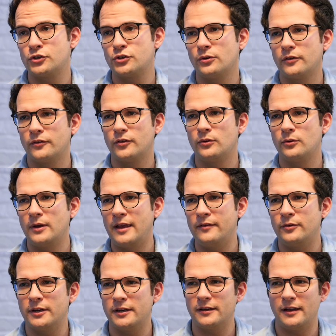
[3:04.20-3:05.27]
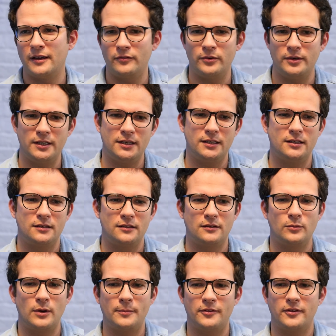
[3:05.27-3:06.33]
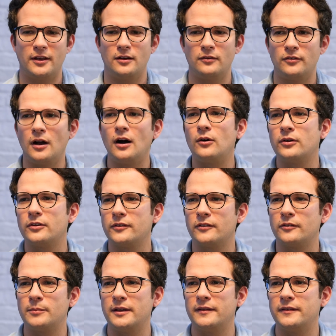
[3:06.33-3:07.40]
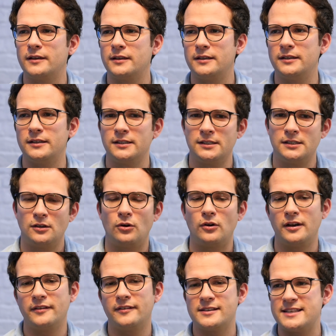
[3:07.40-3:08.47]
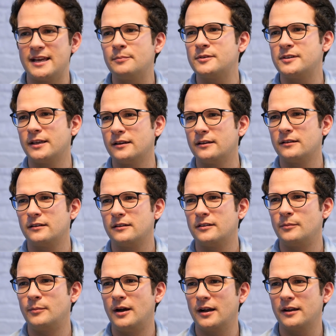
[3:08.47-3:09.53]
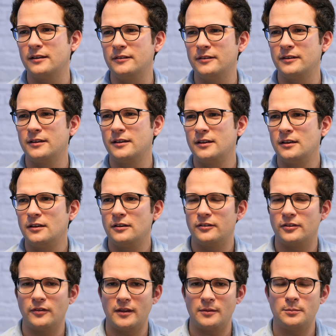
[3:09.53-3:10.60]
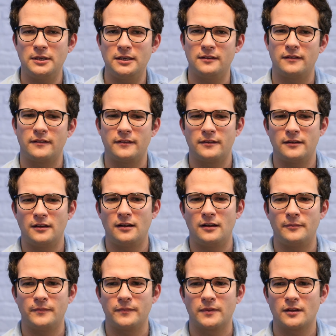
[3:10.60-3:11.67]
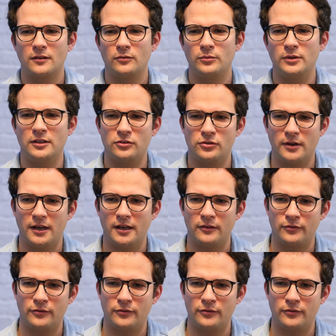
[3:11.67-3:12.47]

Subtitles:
sure. So every website of ours is basically is adapting the market. So that means we try